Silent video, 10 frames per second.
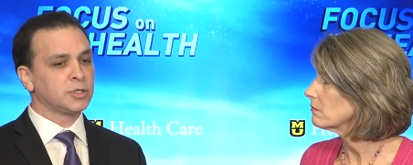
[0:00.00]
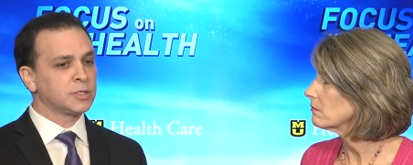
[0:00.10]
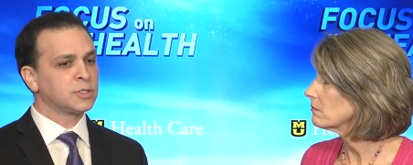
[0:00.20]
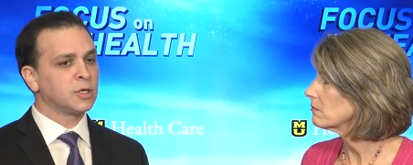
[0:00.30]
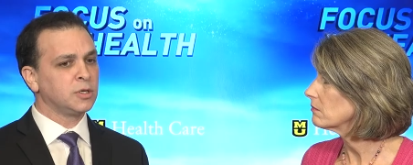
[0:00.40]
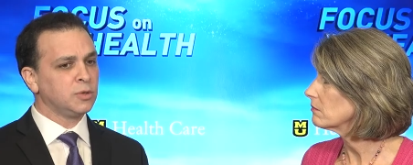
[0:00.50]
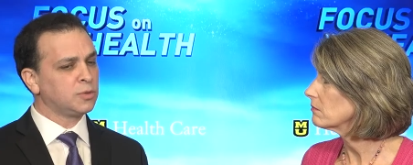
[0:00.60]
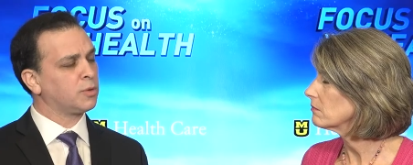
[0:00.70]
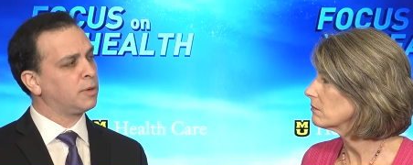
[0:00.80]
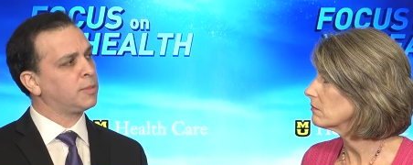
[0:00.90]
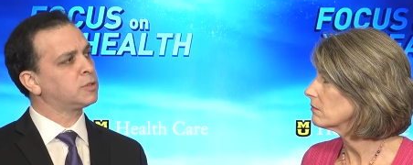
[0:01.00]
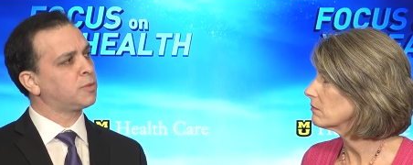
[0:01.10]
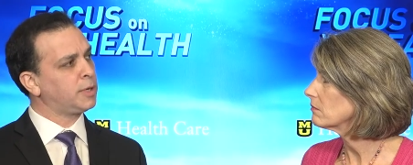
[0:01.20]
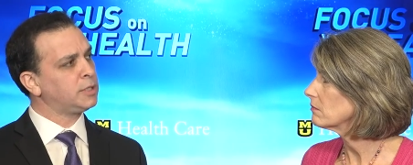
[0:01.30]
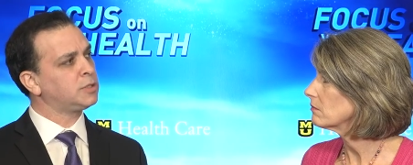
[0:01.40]
Speaker 1: just uterine, but
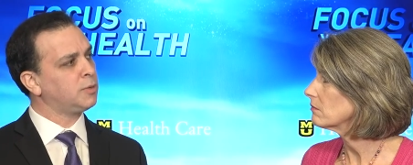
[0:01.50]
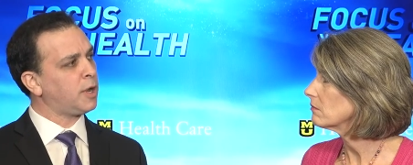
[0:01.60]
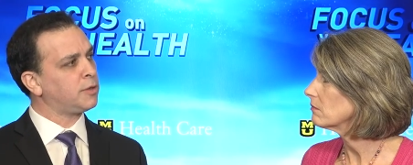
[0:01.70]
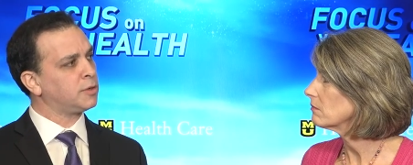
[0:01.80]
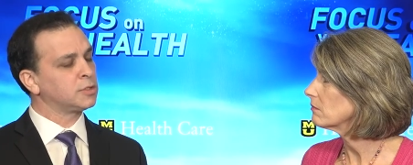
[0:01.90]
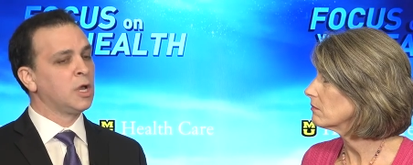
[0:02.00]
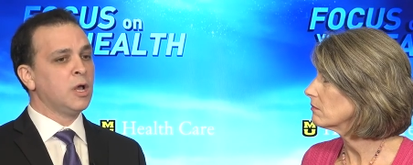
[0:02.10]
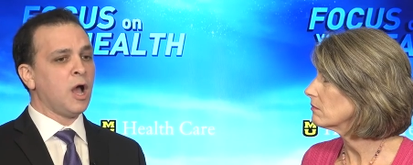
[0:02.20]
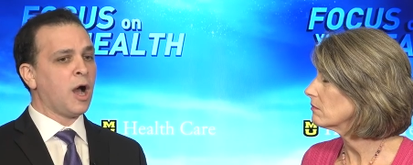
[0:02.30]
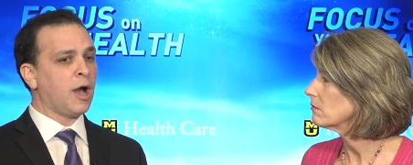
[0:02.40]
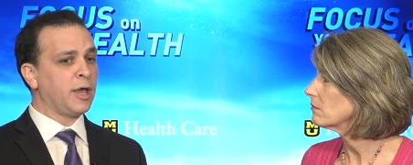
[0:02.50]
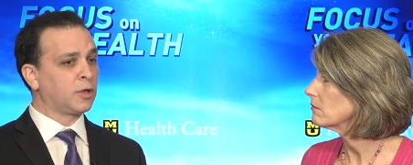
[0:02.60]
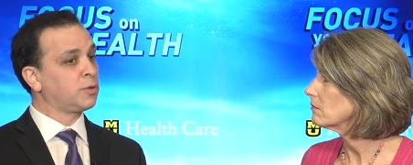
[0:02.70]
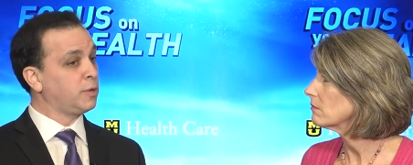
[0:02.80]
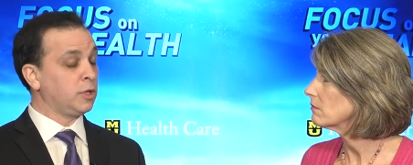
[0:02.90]
22 others uh,
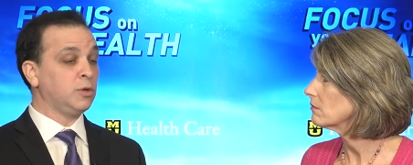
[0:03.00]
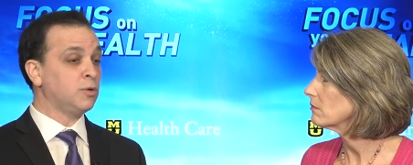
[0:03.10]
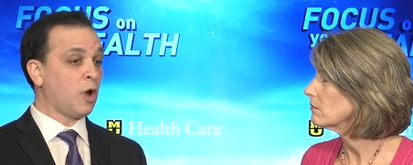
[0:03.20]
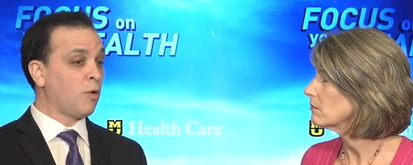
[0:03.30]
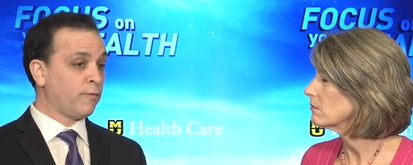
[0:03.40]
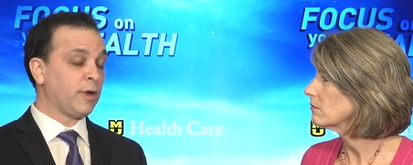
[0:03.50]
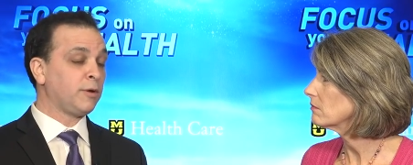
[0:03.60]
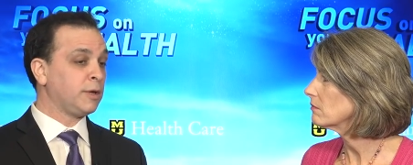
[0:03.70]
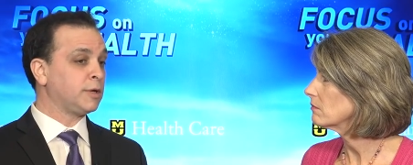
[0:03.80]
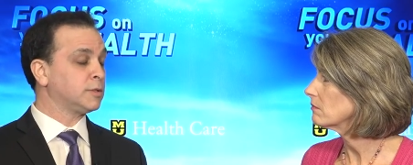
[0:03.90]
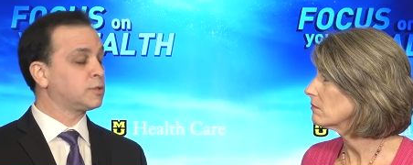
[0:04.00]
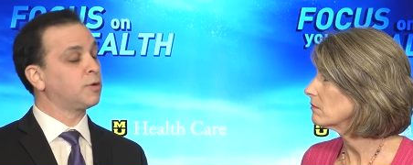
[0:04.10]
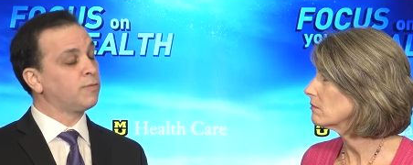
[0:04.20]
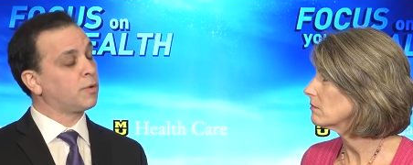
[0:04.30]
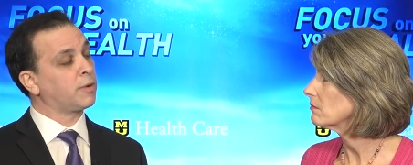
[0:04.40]
including ovarian and
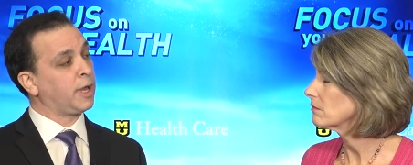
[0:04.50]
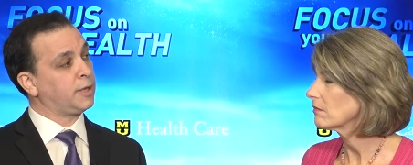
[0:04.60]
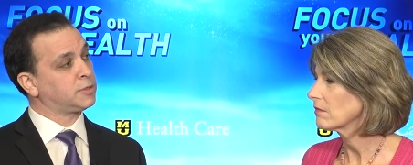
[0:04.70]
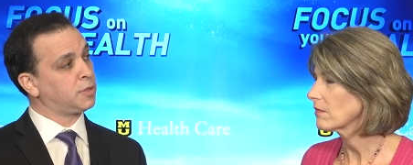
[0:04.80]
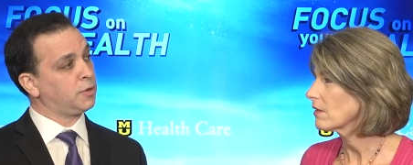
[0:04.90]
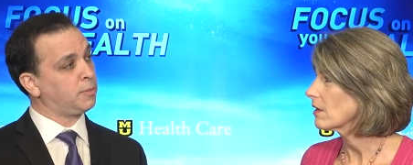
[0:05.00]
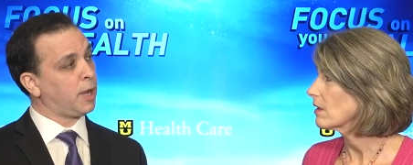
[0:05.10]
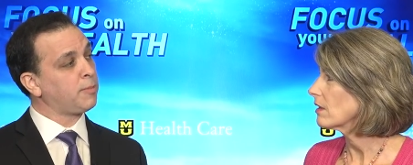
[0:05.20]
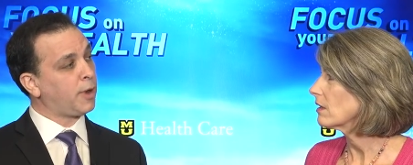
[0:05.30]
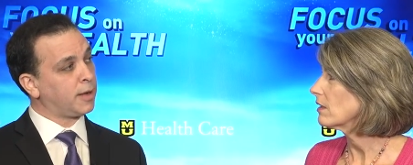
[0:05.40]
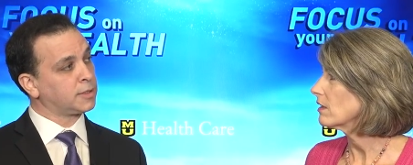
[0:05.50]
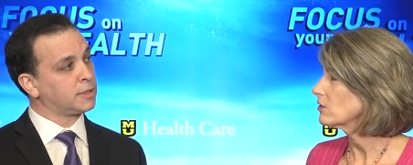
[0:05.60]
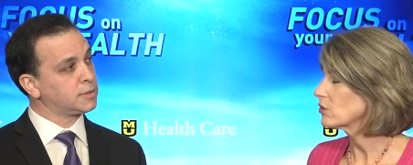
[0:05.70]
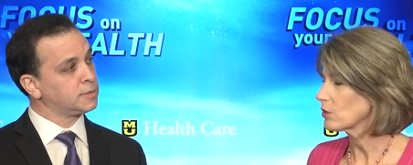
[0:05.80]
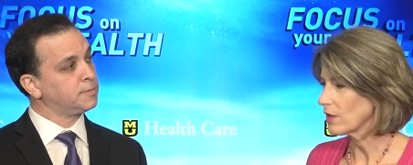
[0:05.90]
cervical cancer in my
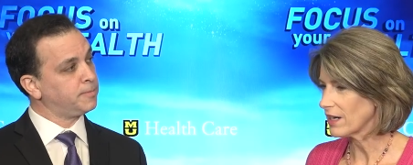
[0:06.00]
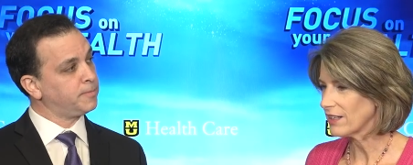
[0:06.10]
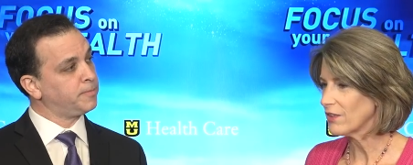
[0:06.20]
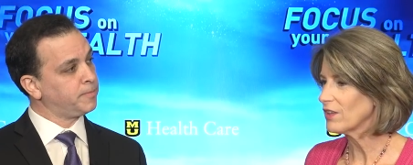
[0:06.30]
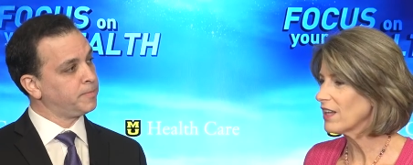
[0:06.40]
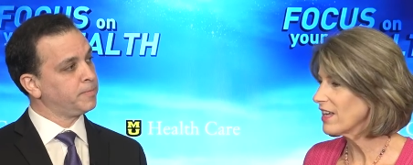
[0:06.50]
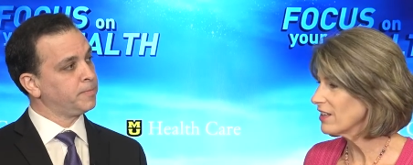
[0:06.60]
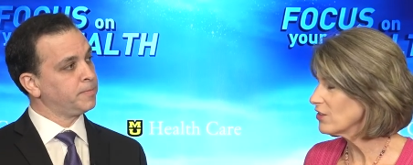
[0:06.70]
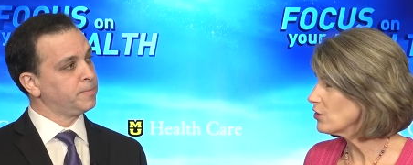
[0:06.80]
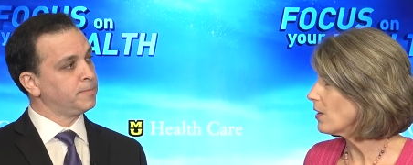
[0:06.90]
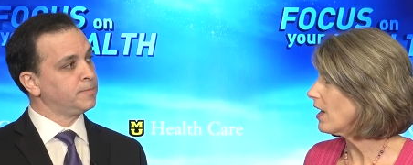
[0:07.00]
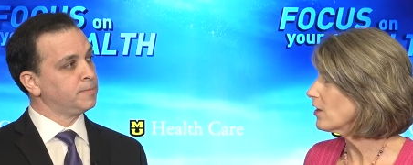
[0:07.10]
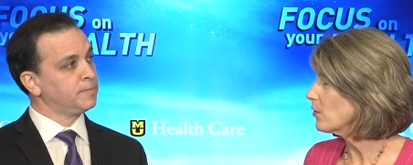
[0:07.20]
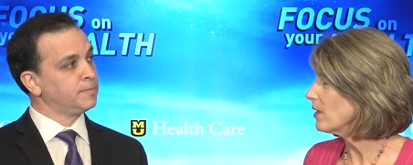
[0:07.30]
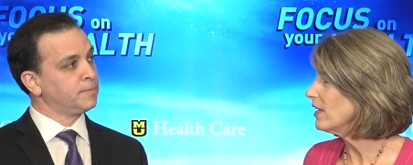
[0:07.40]
practice.
Speaker 2: Directly related to how
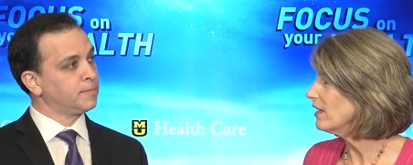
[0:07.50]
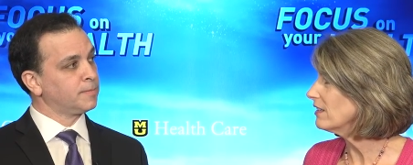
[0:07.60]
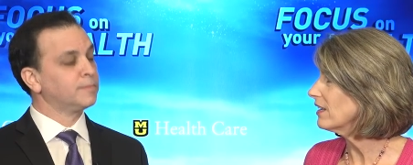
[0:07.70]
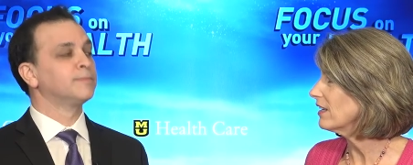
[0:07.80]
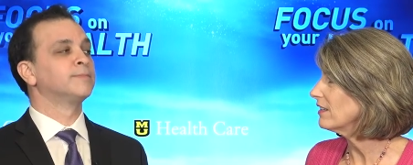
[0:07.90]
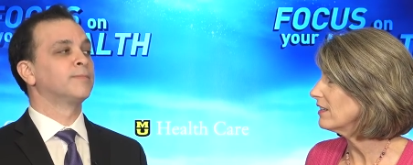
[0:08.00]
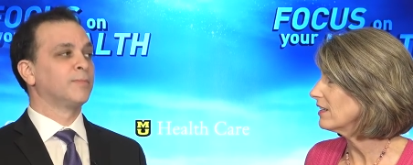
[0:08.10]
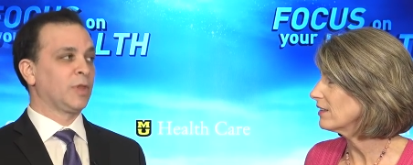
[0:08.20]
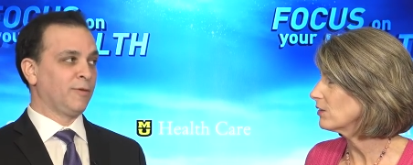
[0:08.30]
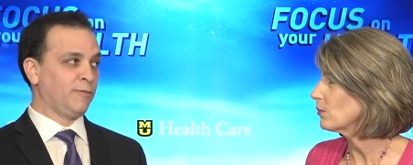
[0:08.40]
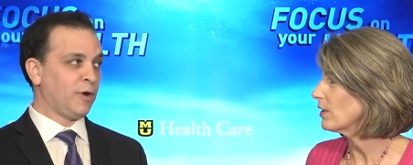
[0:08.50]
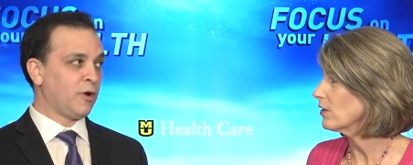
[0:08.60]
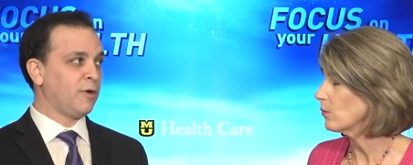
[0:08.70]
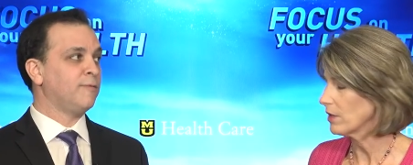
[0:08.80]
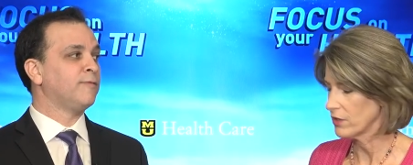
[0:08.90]
you eat and uh, what,
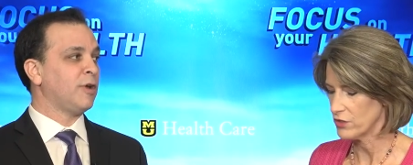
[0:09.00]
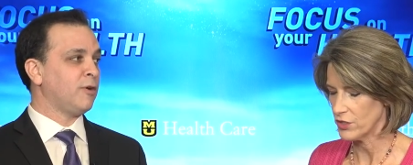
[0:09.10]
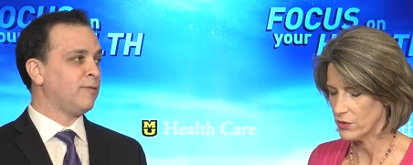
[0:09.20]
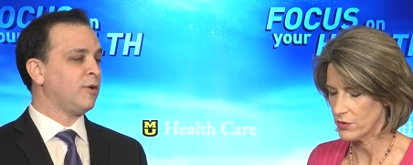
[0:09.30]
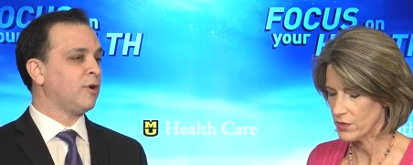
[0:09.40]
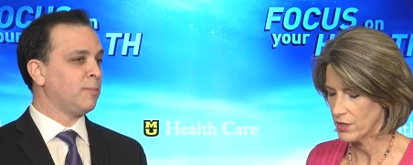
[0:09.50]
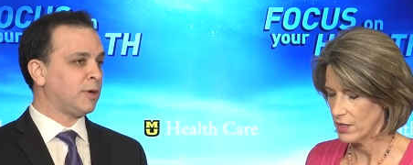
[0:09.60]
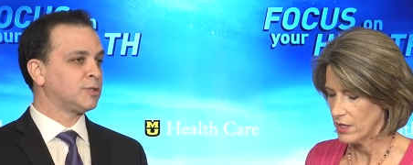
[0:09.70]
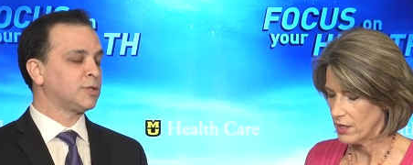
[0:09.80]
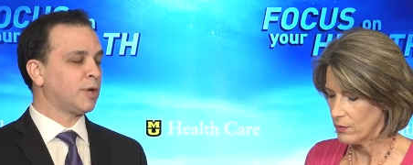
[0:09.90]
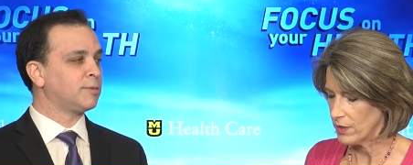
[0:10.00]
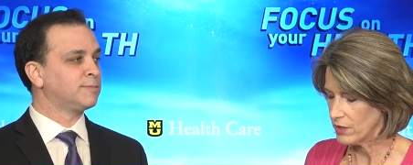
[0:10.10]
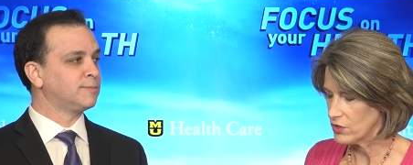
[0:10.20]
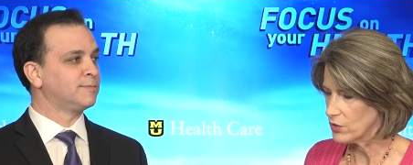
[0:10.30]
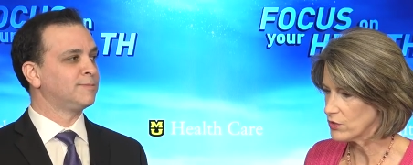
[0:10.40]
very, what you very, choose. Very, much so. What
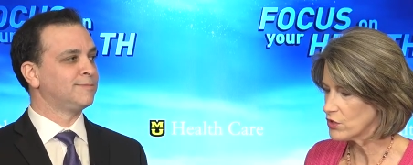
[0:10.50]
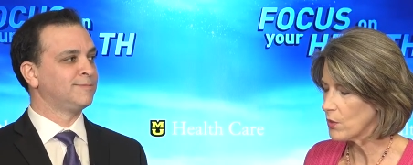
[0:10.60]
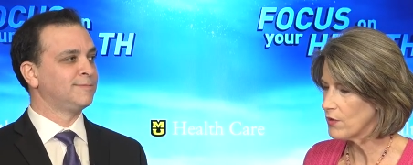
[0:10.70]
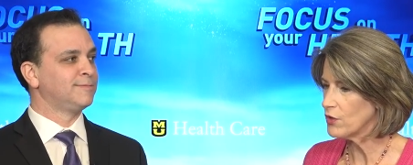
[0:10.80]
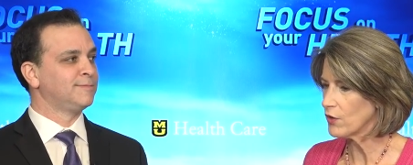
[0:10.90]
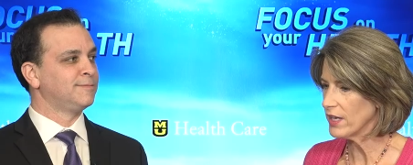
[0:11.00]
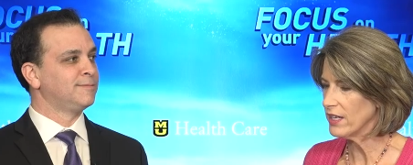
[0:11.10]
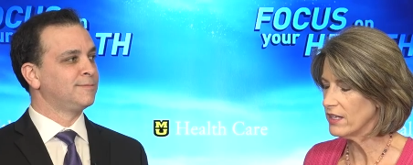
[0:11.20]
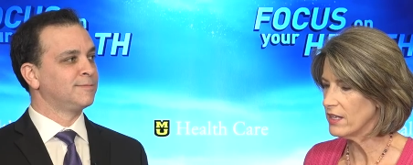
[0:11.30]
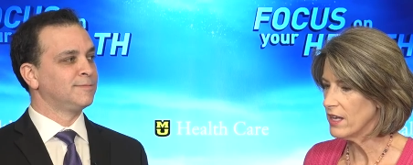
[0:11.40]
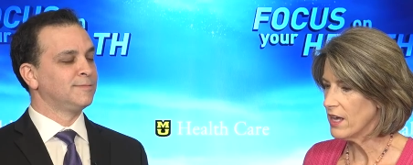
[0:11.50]
you choose. So if you're in